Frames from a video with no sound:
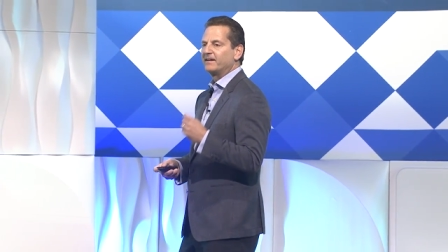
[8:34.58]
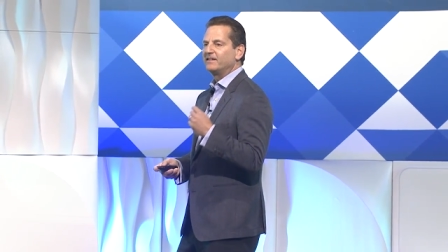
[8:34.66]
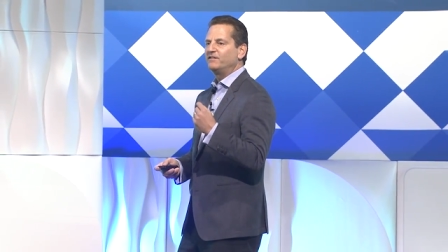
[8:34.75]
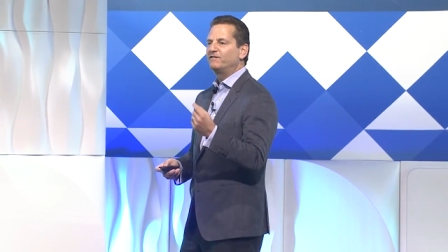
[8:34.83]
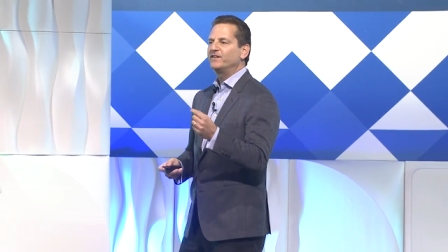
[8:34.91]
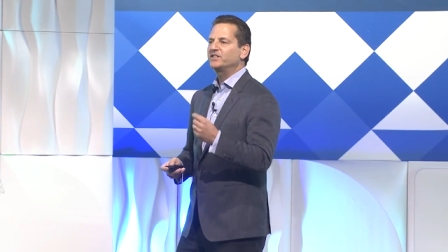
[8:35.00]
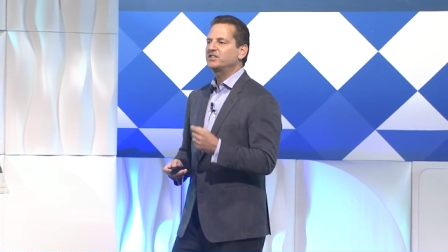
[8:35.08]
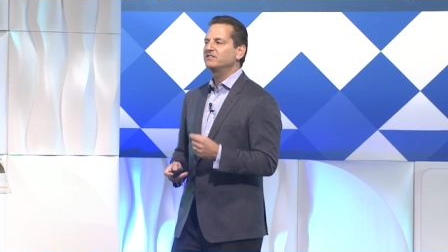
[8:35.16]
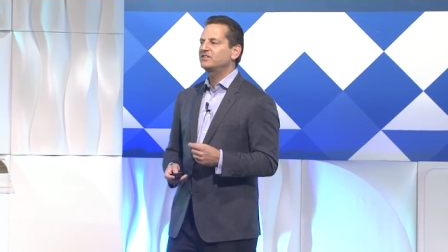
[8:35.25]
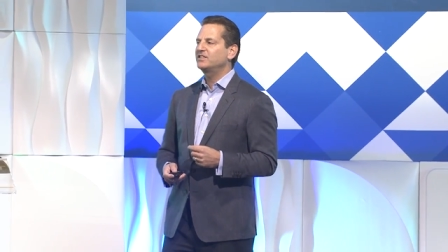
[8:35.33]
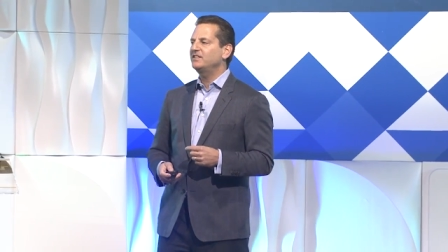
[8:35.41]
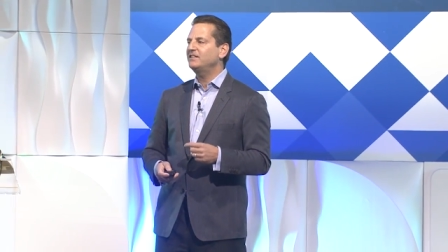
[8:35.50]

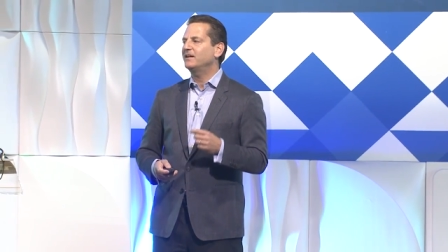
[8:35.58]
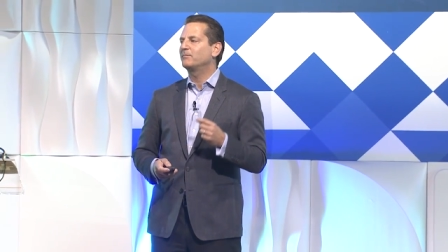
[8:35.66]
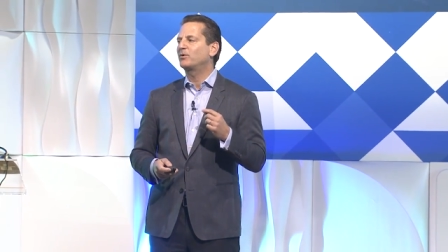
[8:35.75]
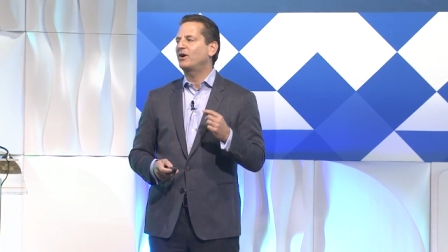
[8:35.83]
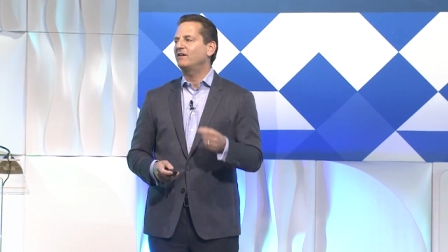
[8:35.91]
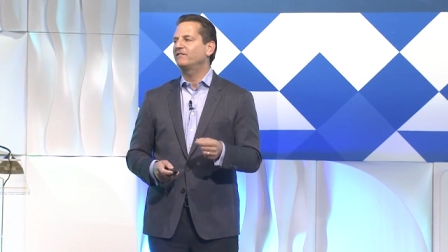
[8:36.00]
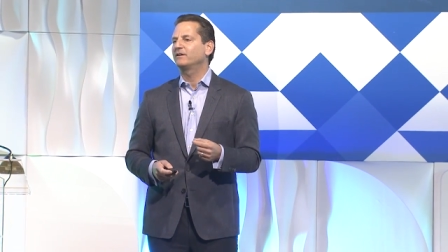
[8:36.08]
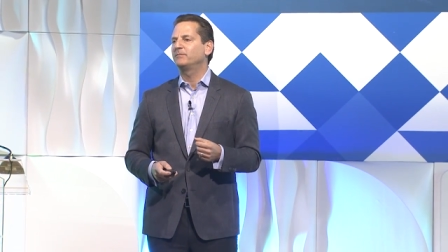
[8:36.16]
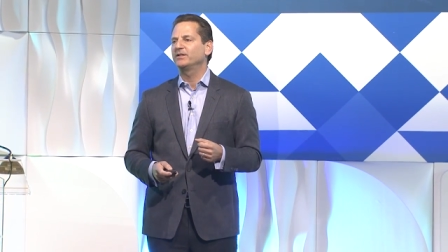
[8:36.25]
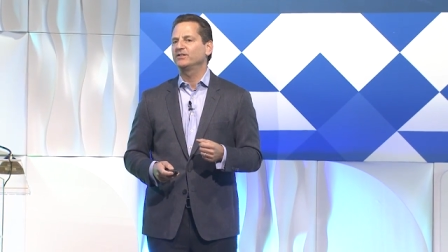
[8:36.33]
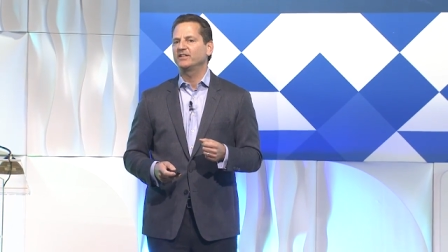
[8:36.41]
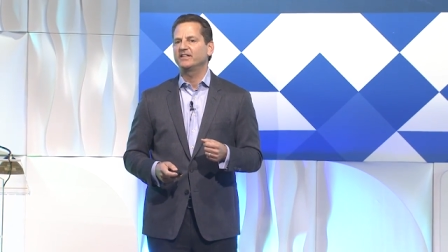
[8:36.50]
Efficiency and
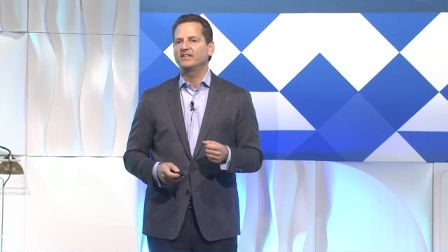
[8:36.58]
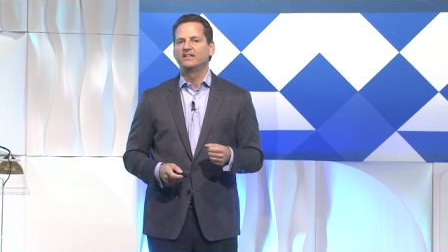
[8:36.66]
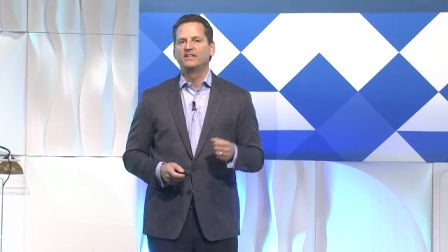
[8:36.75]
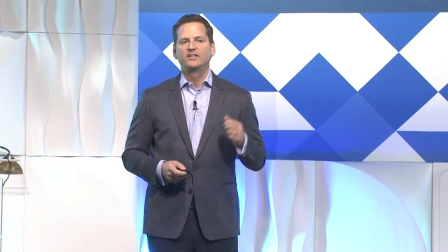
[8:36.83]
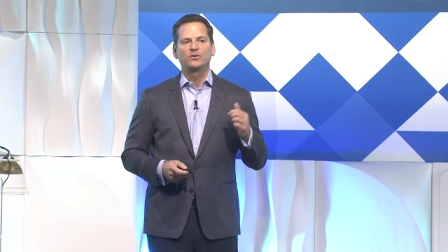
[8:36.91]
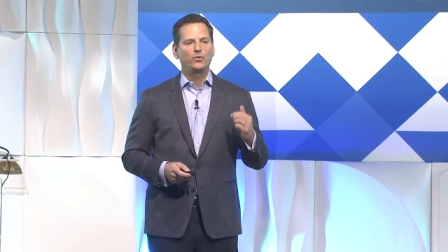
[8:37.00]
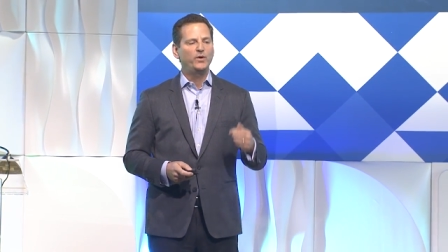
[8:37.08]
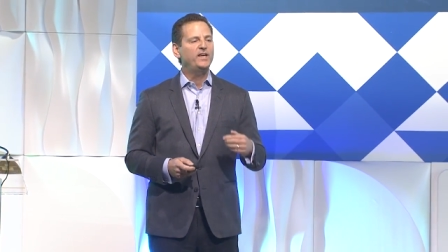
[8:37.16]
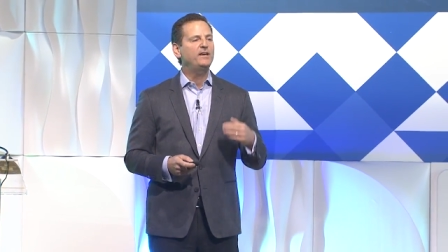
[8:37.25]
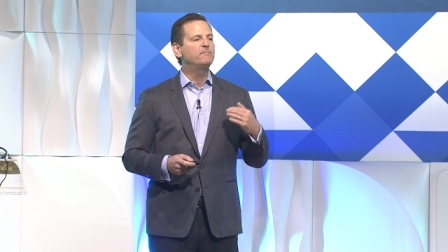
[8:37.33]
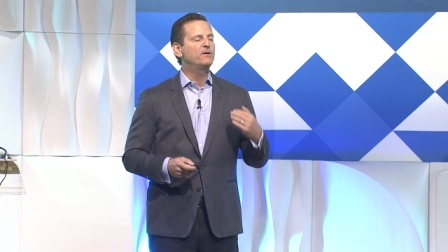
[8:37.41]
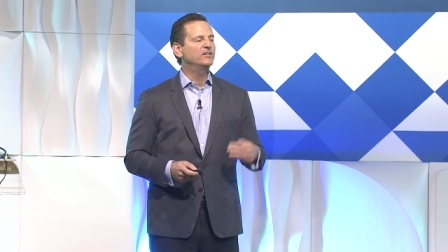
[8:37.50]
profitability
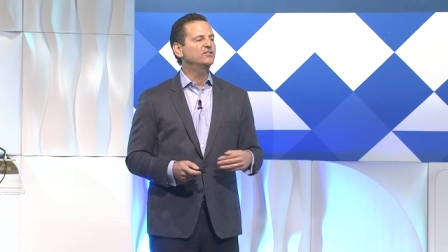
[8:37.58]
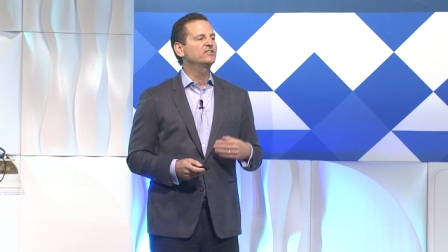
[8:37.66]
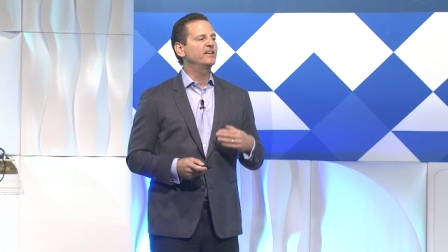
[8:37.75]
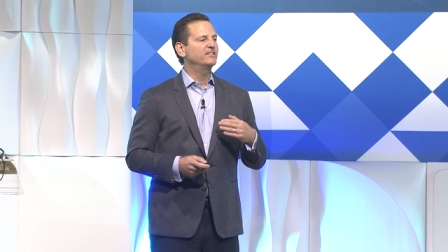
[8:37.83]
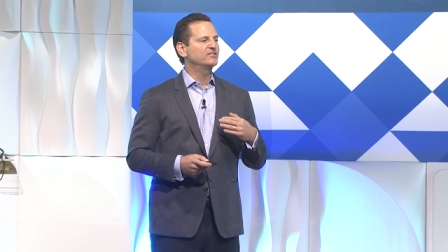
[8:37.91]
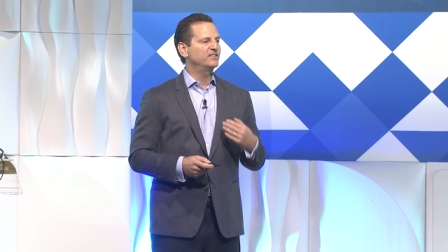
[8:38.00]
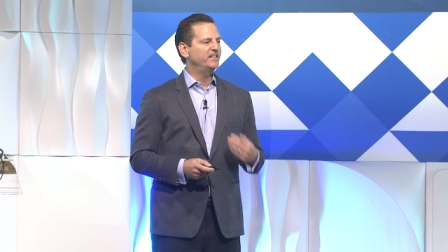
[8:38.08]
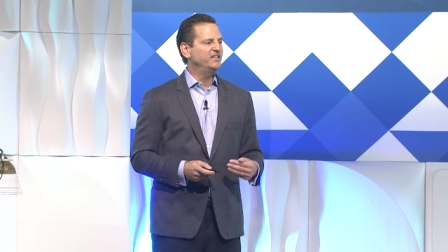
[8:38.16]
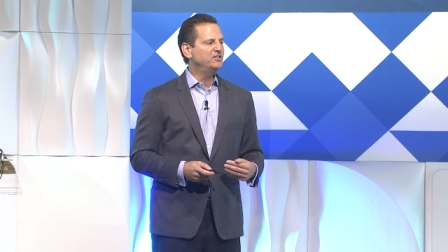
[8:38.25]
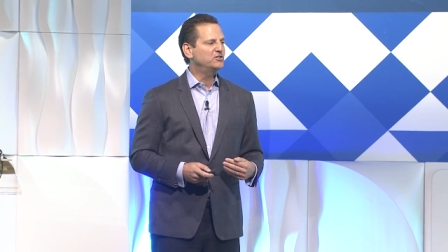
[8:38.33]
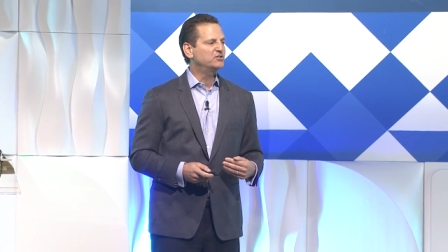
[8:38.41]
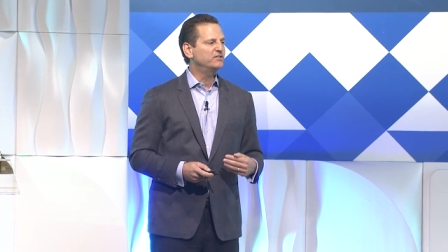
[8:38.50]
we must, as an
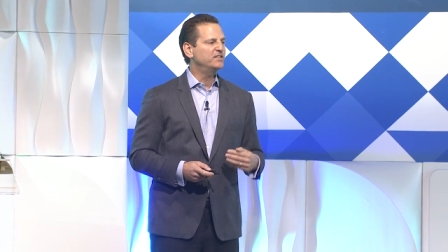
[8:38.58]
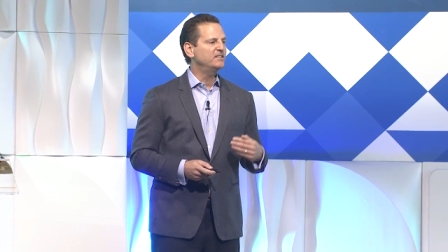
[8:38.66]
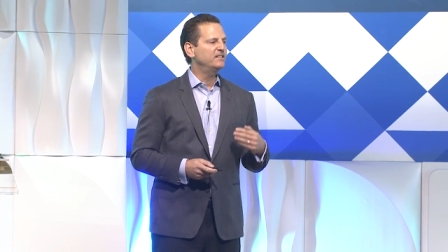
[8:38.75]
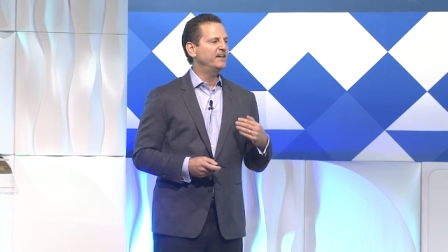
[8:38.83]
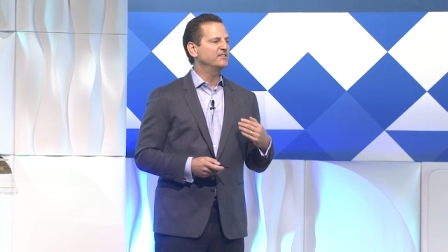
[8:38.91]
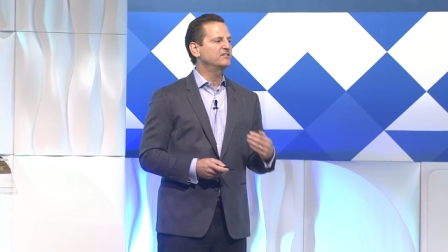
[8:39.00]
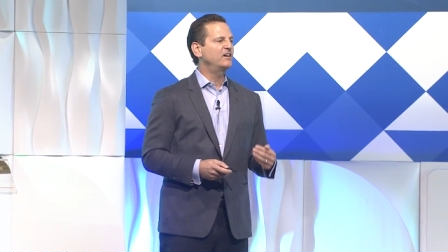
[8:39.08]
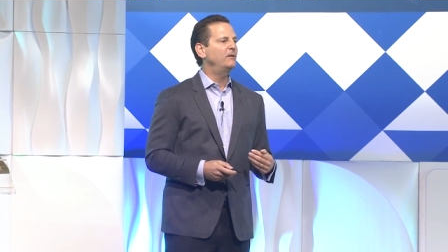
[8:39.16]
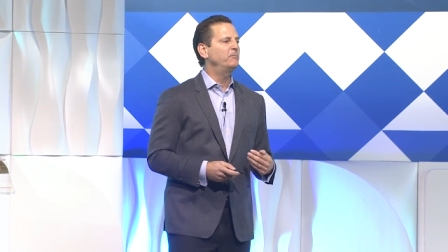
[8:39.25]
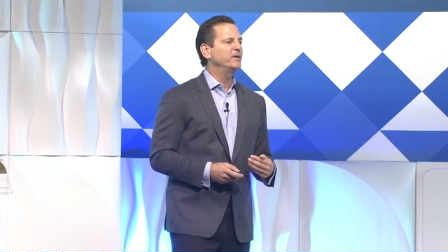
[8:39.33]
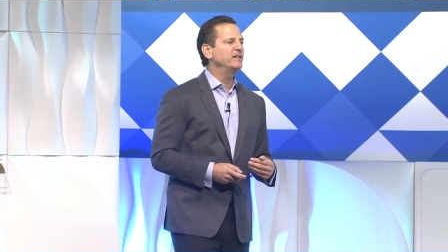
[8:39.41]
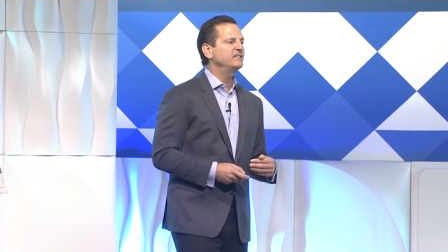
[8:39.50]
industry, as
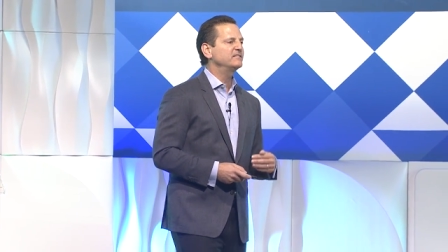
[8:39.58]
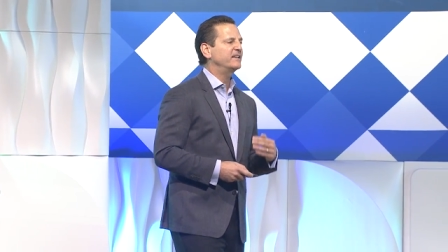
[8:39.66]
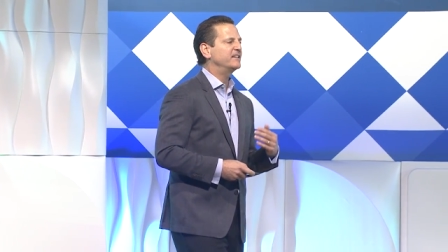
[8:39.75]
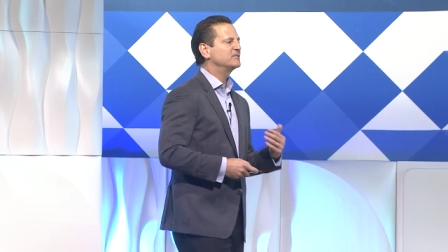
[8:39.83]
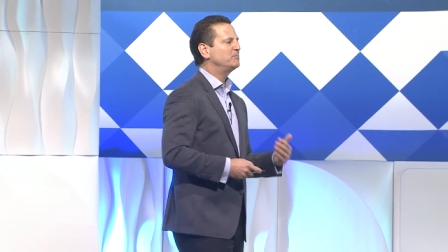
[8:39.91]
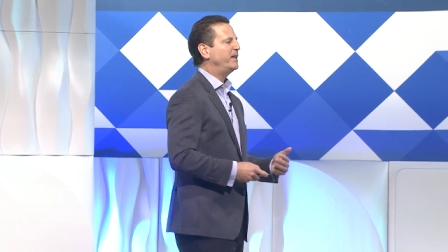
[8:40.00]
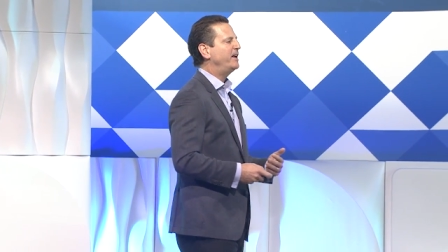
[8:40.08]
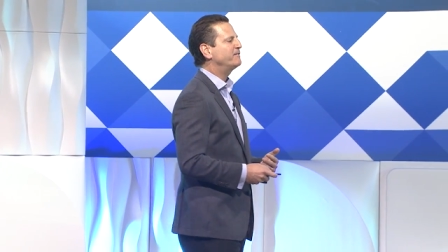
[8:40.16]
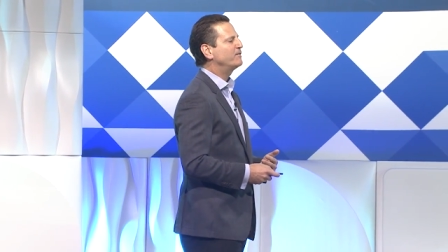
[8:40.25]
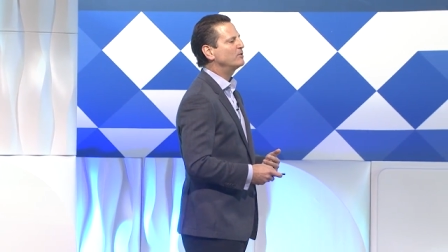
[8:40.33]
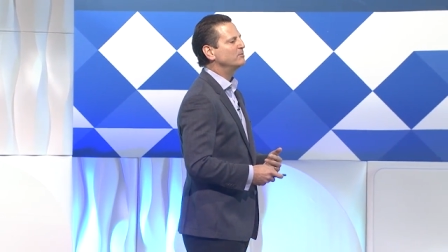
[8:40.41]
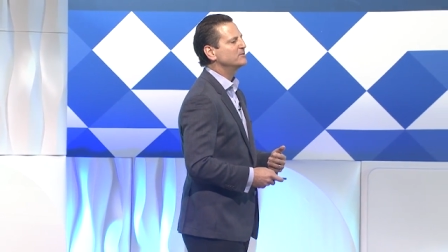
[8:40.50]
companies, as
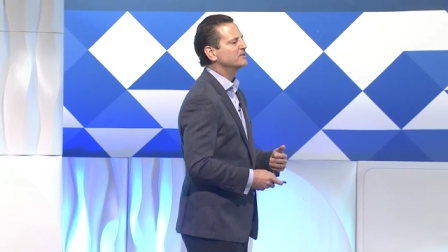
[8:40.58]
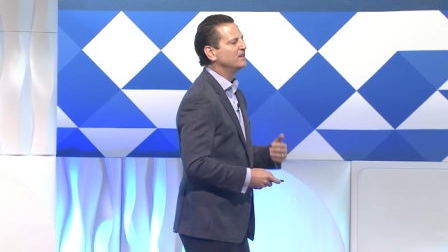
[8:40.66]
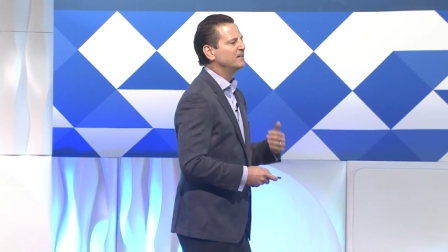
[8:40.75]
platforms,